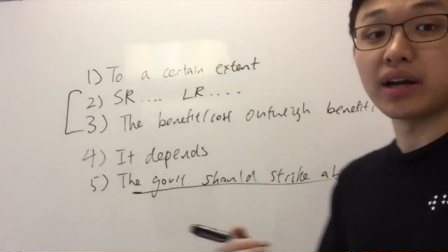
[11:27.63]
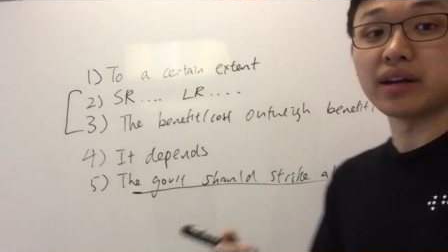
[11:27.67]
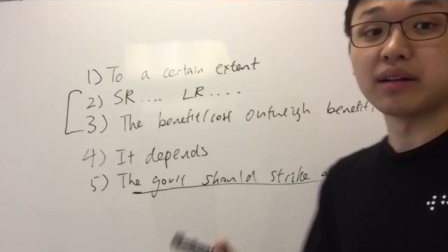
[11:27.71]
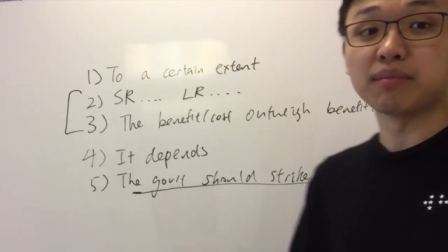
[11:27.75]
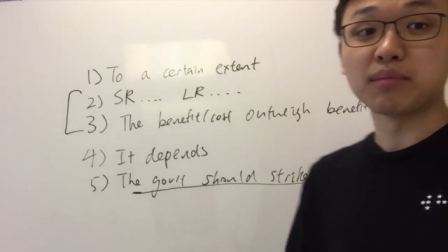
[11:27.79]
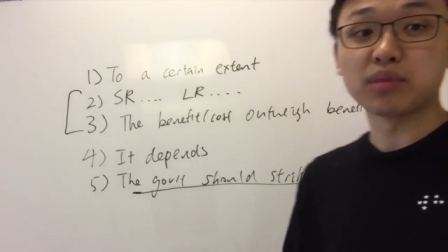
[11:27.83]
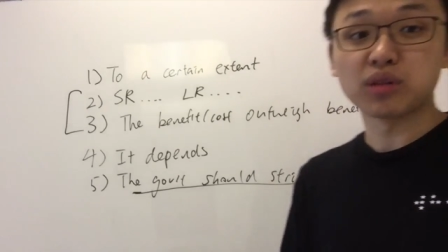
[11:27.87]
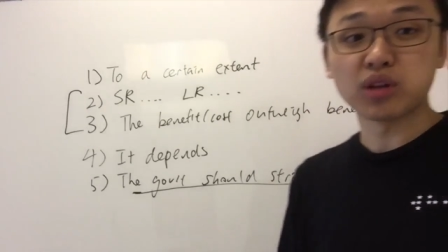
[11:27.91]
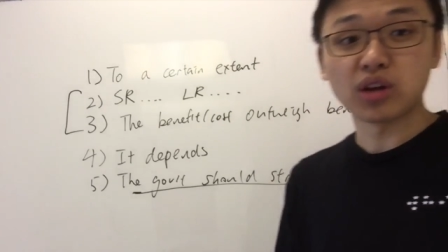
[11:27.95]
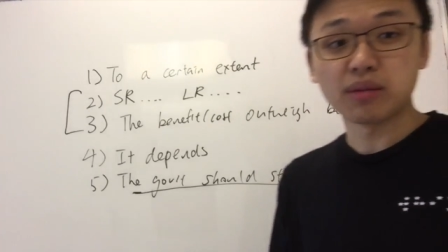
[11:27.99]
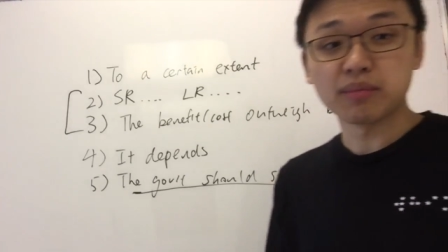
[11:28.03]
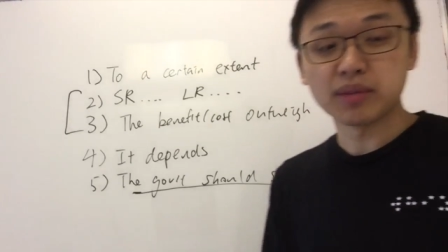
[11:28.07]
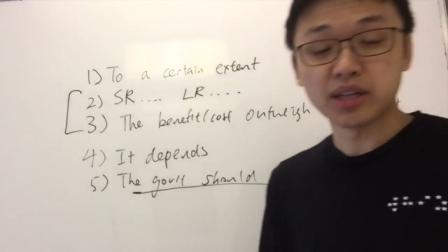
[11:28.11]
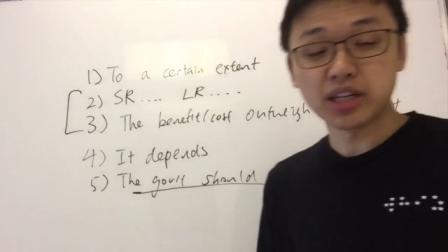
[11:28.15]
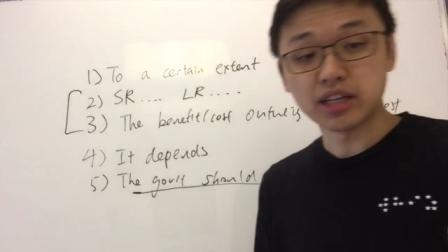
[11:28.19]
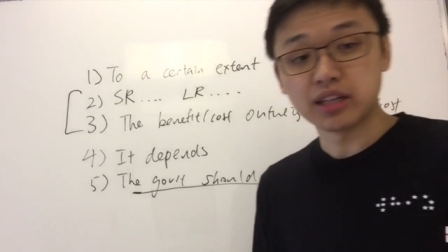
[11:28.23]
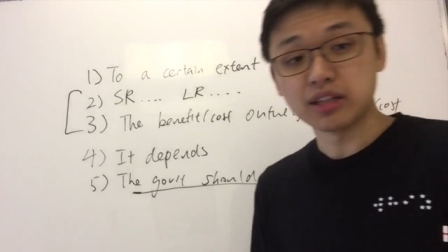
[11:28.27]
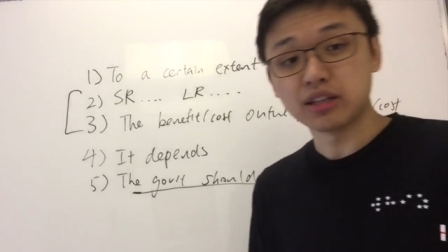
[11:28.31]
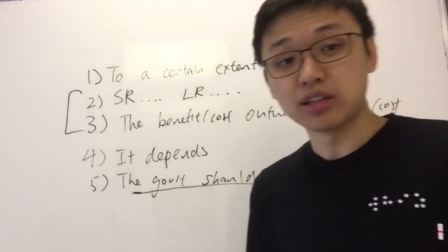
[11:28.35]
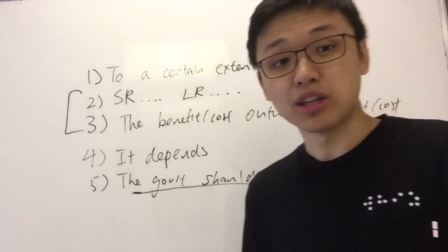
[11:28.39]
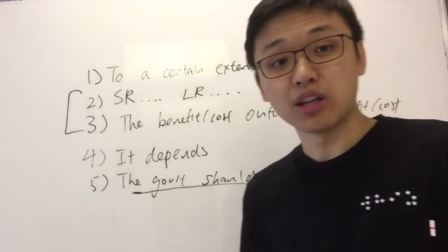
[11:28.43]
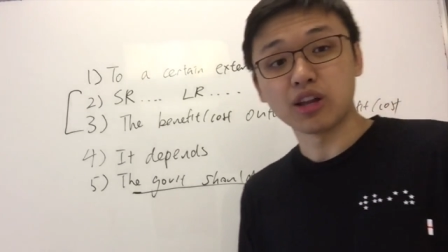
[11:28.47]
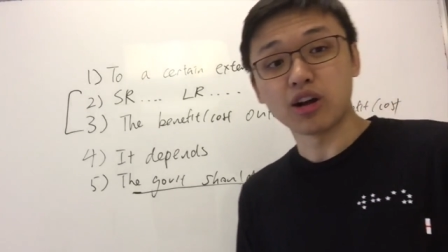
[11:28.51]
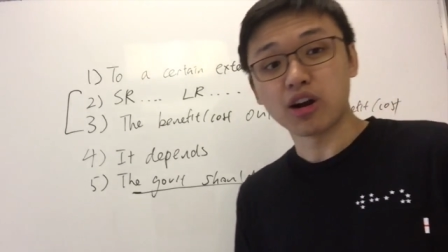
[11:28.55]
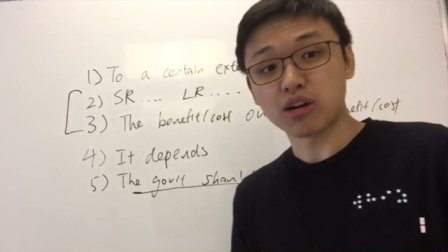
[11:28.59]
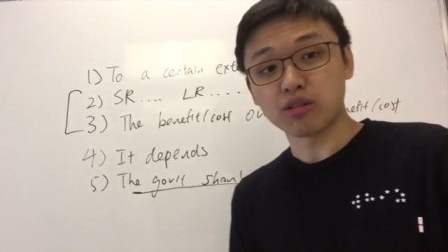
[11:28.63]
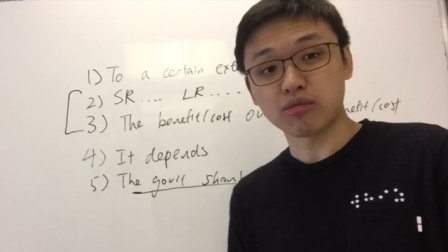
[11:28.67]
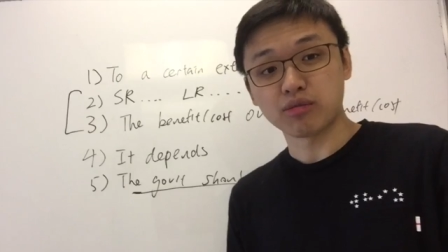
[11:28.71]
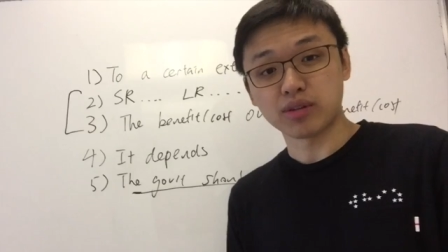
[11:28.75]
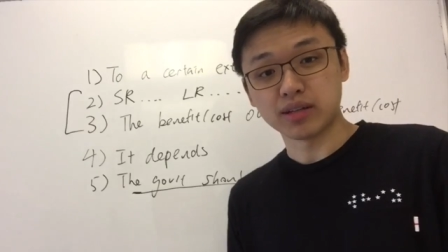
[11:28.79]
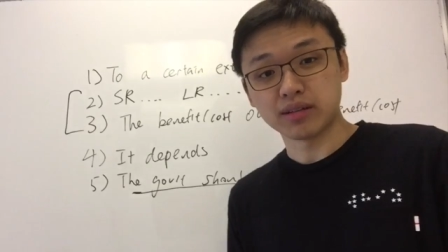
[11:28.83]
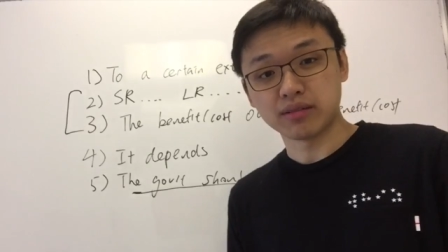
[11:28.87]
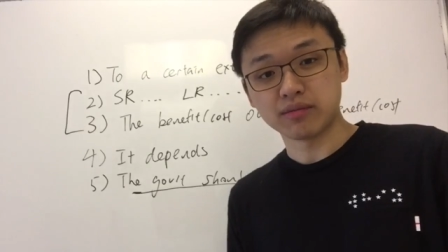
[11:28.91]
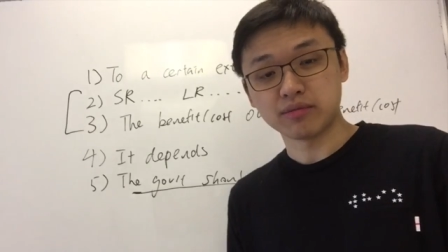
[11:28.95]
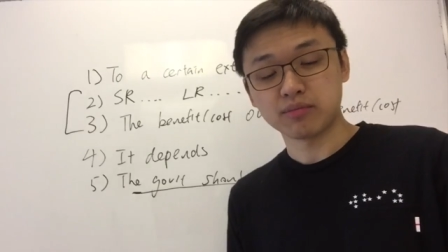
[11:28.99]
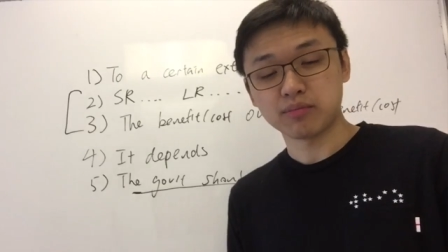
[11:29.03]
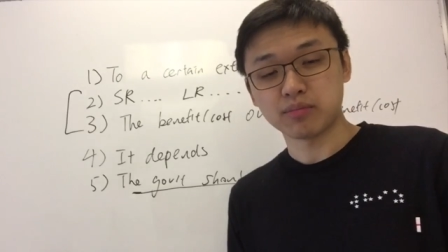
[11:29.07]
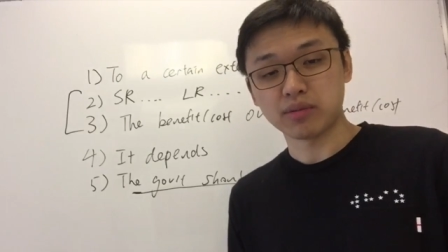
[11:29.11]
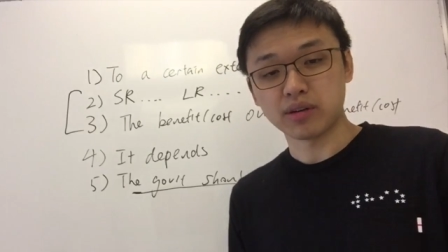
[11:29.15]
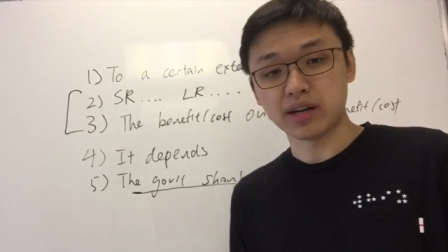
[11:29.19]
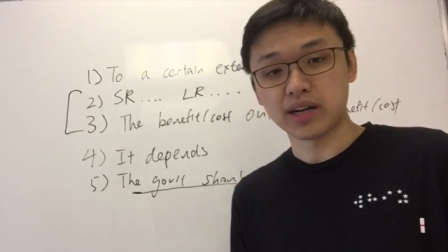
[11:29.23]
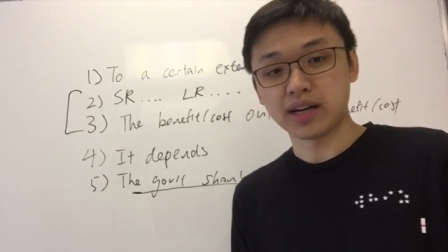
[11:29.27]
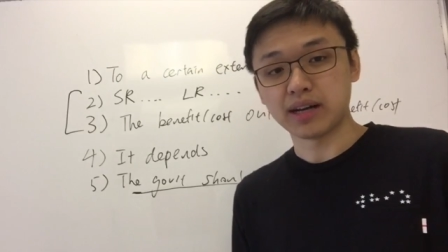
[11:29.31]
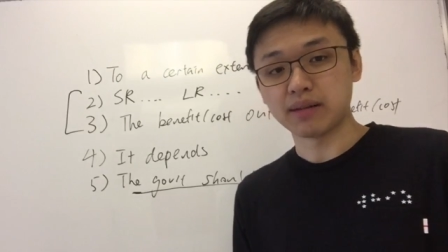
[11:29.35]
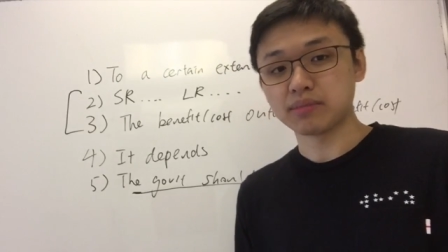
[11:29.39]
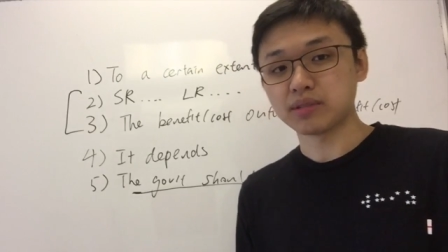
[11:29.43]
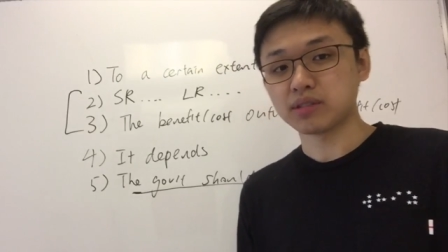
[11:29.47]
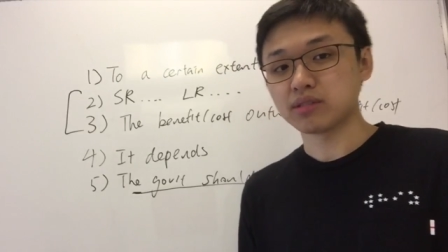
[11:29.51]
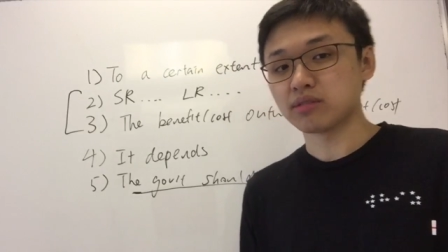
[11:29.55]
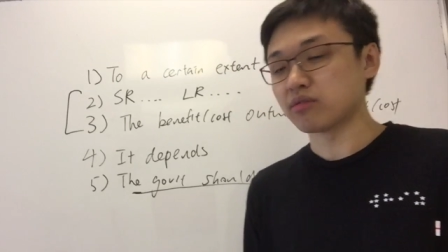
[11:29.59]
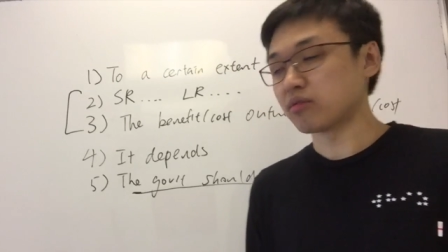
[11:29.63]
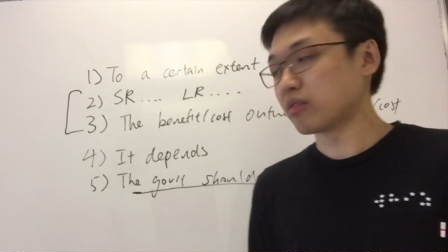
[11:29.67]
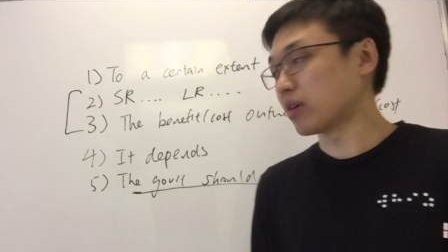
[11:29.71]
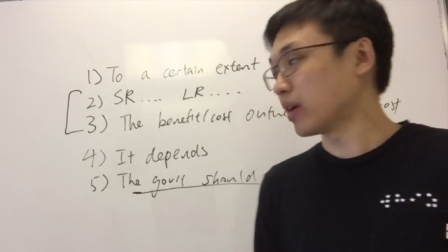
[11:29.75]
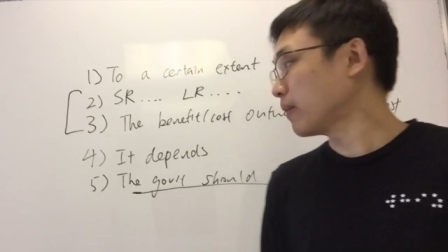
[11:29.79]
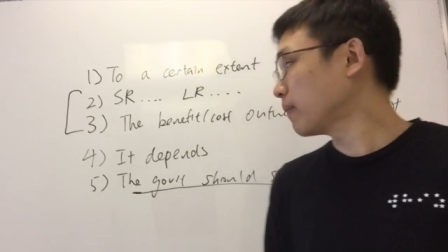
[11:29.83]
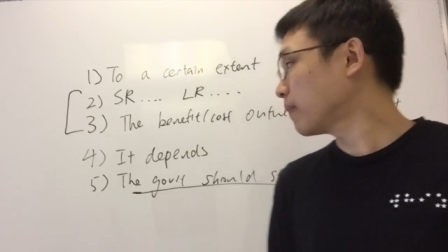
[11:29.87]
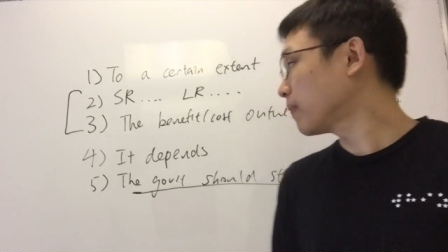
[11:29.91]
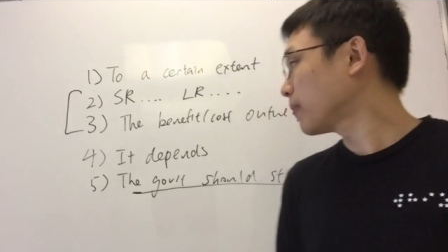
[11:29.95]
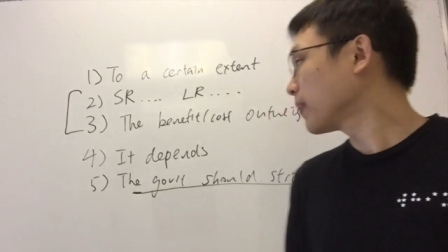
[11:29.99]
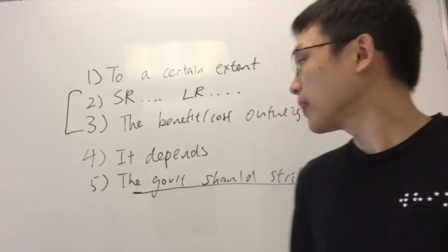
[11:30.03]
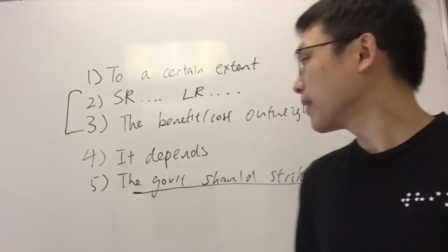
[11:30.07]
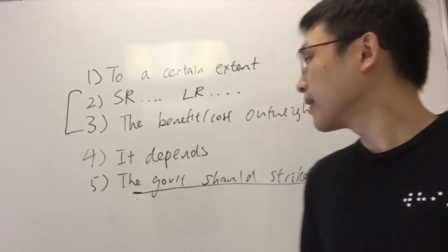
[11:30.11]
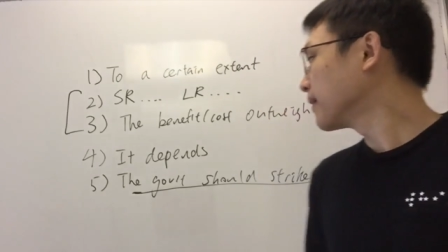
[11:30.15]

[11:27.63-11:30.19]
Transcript: unemployment in the long run, perhaps, right?